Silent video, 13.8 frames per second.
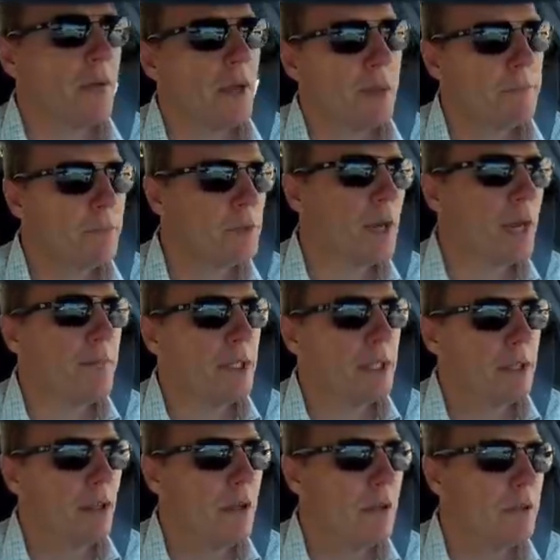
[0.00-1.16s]
now I'm
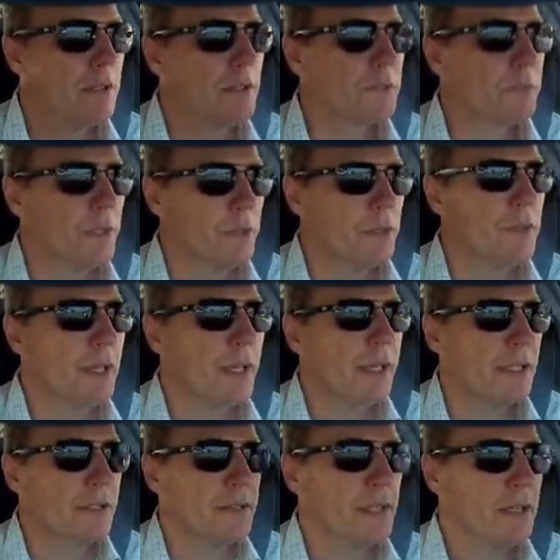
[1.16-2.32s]
driving along this road. I
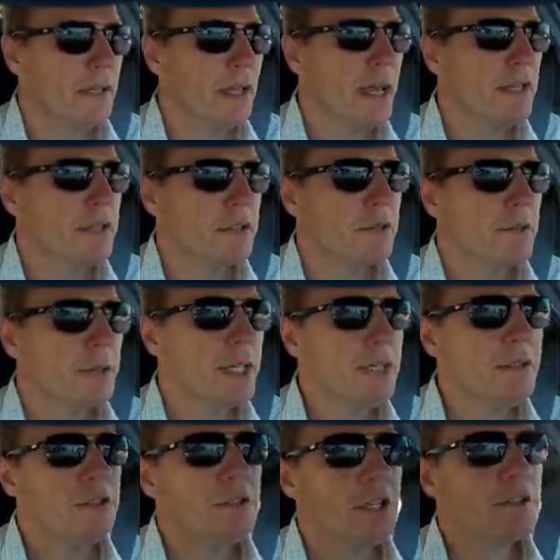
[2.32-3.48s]
can see the light is
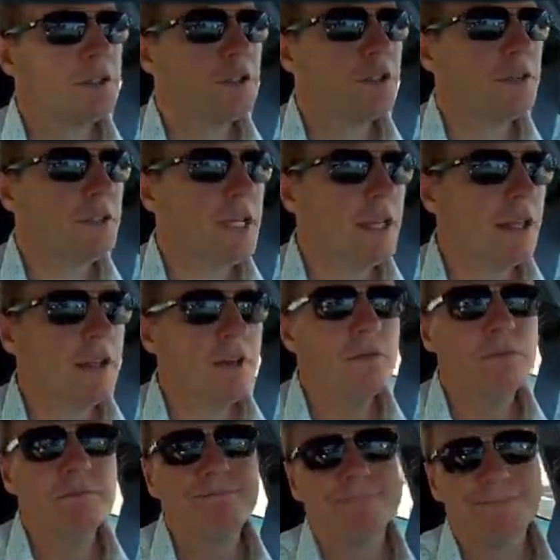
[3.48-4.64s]
green, just turned
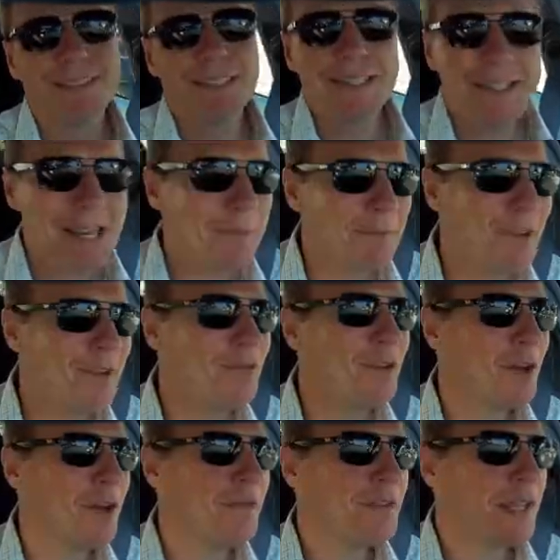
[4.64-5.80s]
yellow. Take my
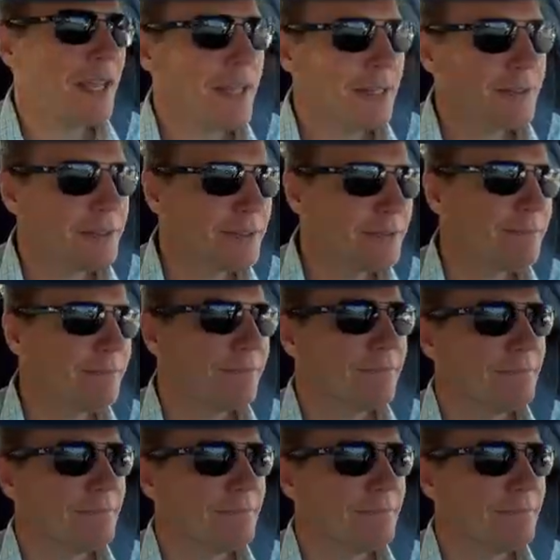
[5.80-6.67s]
foot off the gas.